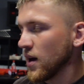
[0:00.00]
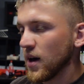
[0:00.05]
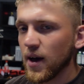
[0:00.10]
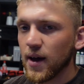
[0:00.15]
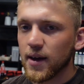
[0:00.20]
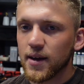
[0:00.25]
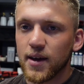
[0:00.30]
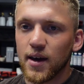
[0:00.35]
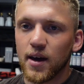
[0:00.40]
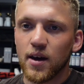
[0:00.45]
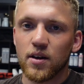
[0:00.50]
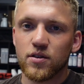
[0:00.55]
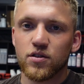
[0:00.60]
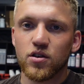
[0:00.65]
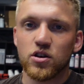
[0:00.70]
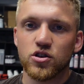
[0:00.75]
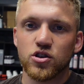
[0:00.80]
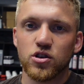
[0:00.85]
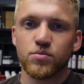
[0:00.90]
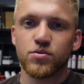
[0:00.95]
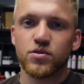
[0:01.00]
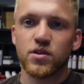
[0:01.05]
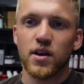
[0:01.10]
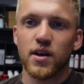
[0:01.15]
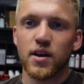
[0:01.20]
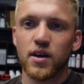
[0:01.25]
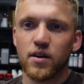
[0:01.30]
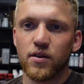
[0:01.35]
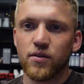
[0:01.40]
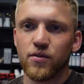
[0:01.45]
and get a touch-up
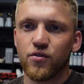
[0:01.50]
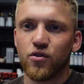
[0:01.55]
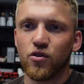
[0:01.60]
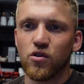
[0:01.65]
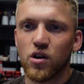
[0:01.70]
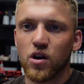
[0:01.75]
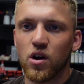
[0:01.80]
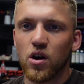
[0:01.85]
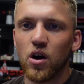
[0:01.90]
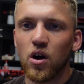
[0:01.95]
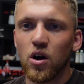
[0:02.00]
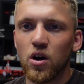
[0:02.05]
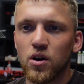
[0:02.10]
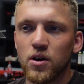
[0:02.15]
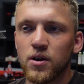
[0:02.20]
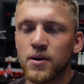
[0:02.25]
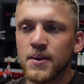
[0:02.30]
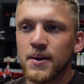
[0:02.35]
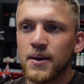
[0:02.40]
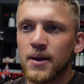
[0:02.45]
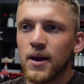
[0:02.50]
stick for a car.